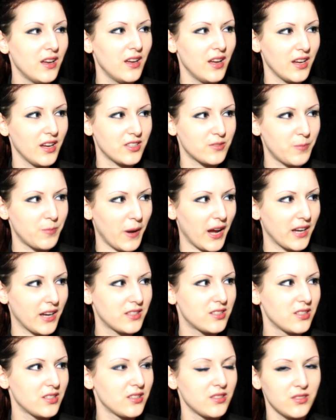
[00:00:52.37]

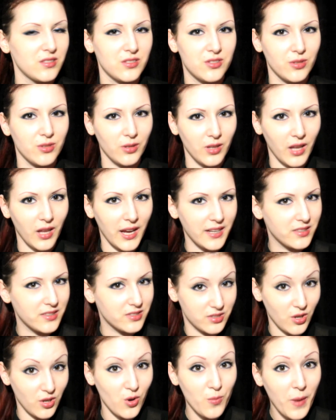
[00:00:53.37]
expect to like
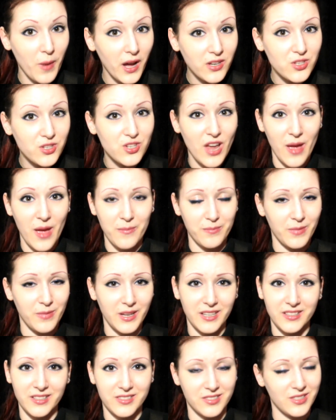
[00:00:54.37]
so much and
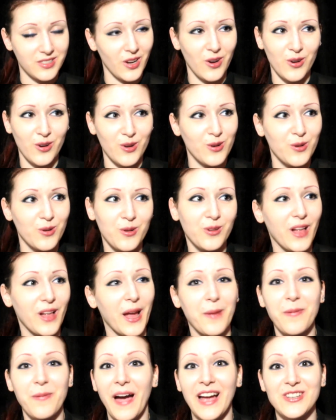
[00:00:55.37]
be so
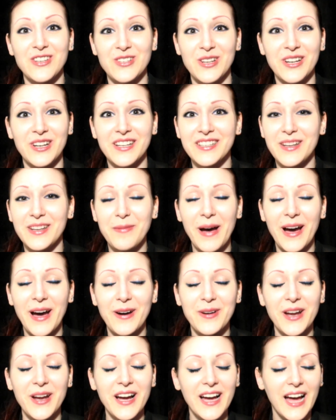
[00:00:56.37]
like passionate
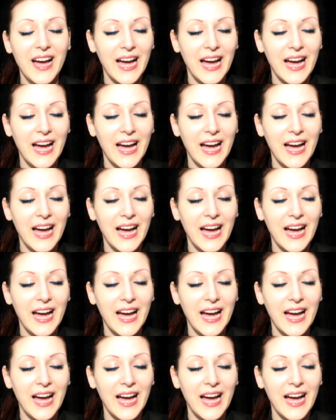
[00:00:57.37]
about,